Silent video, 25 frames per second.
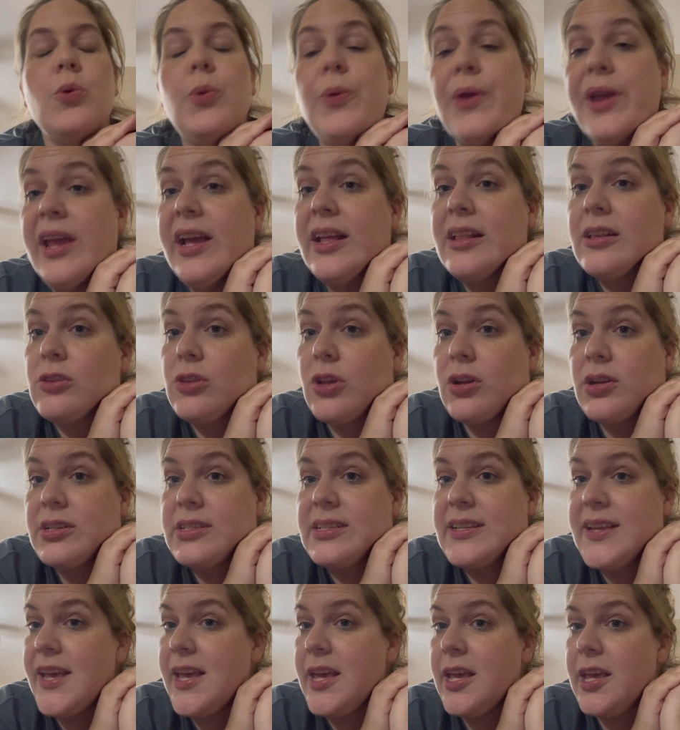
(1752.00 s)
we had a long
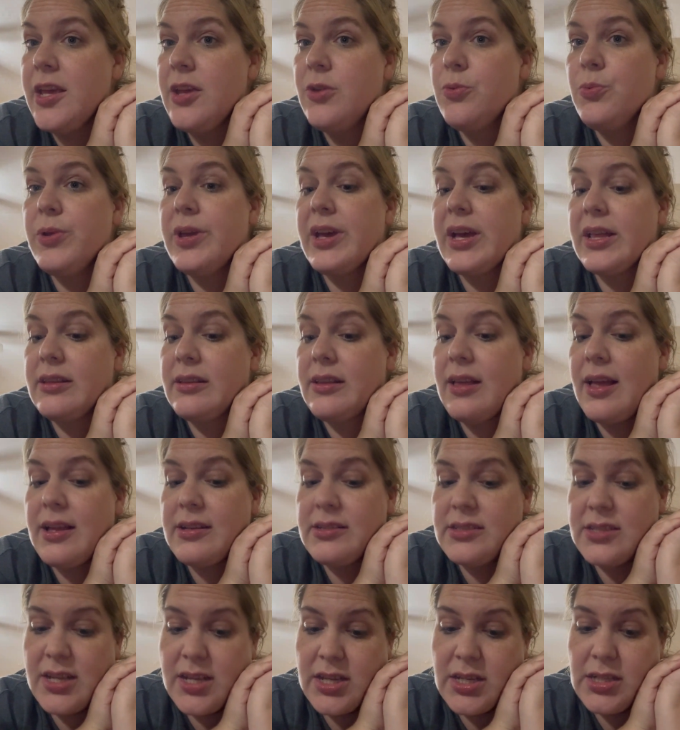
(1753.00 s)
day. We got a lot
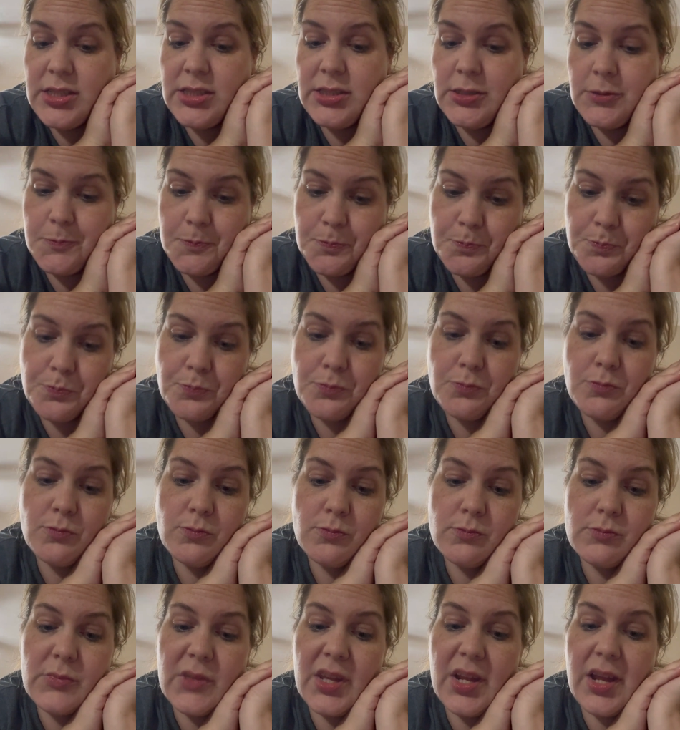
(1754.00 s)
done.
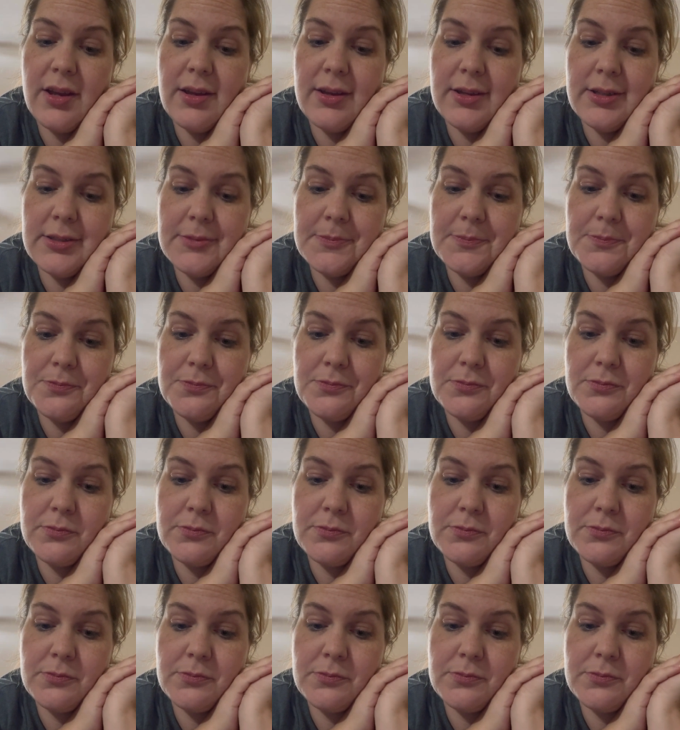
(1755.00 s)
Um,